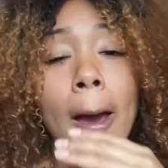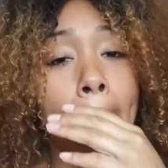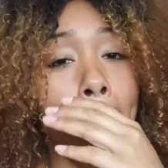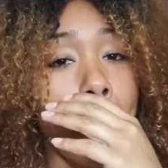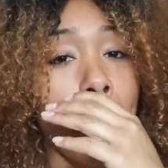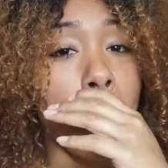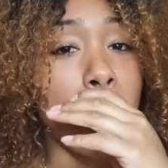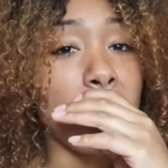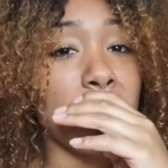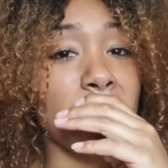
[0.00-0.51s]

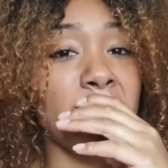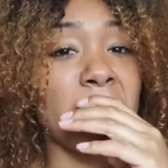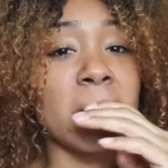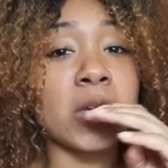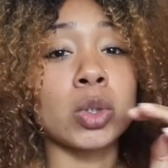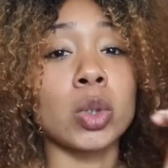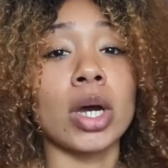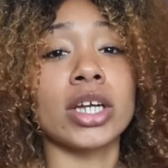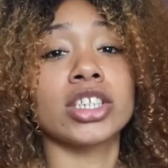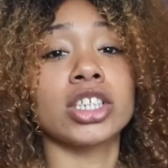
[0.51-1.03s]

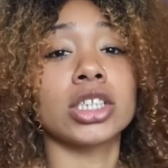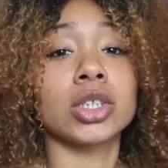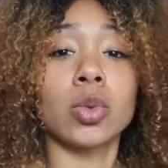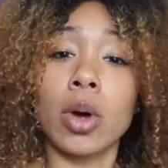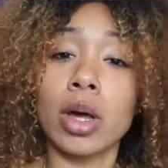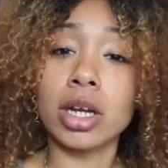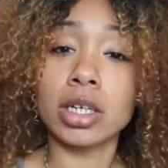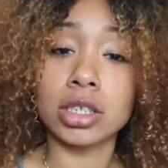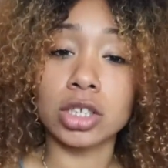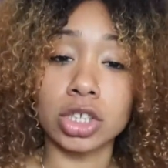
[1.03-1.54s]
So I just
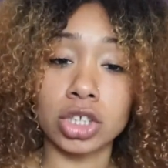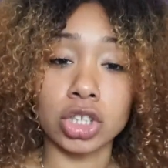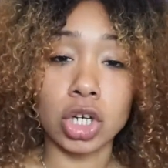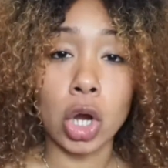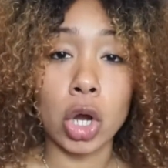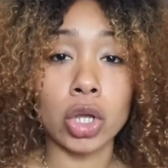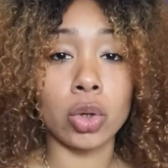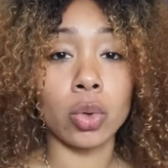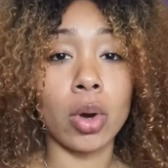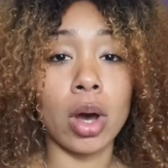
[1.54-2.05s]
wanted to
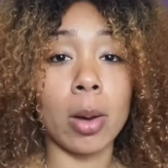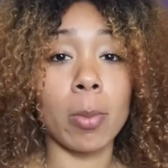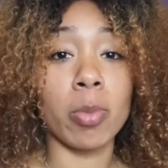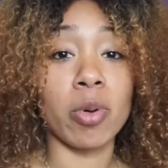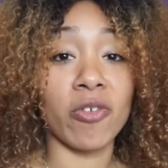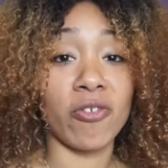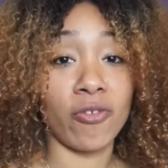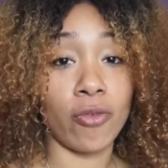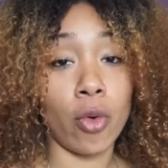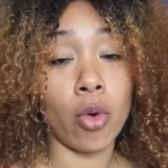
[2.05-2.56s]
show you a
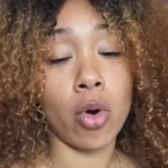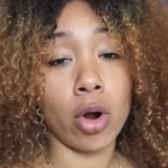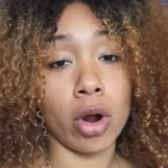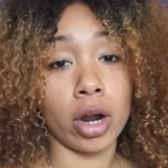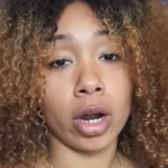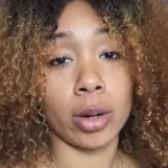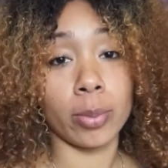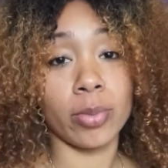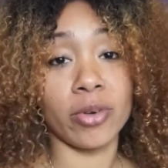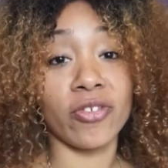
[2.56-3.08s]

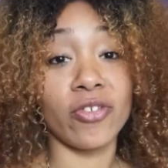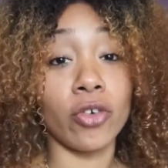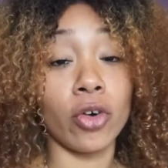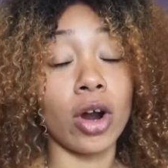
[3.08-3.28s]
before